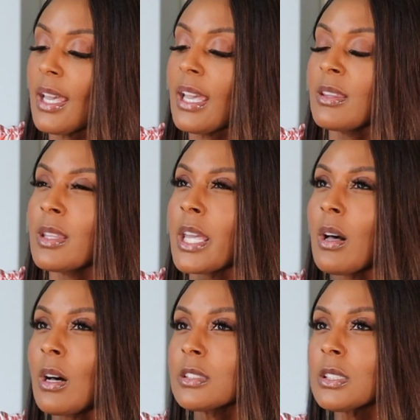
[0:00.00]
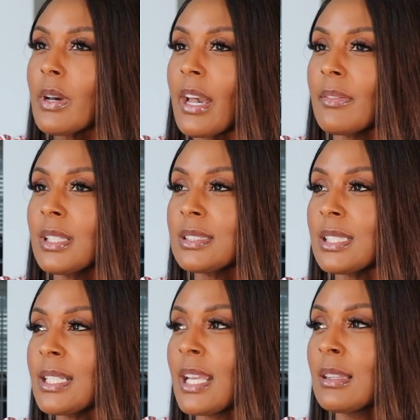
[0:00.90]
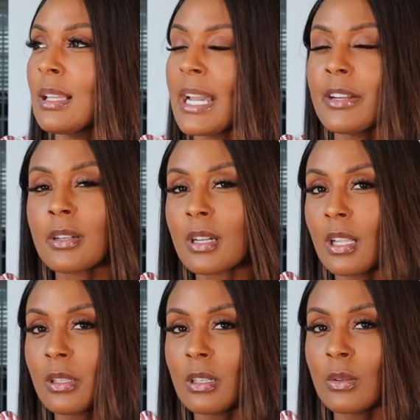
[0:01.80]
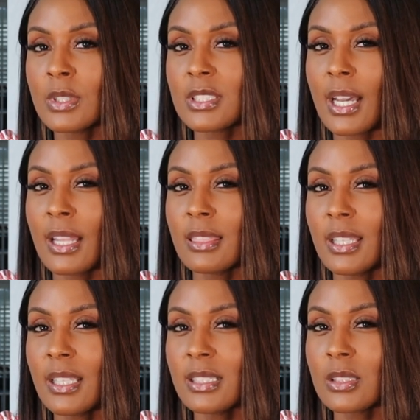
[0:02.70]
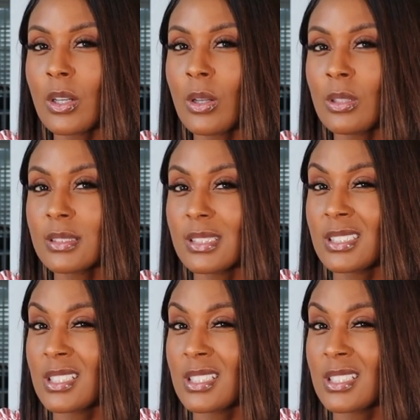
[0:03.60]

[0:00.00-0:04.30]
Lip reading: And then they also have this in a lighter color, which I think it's called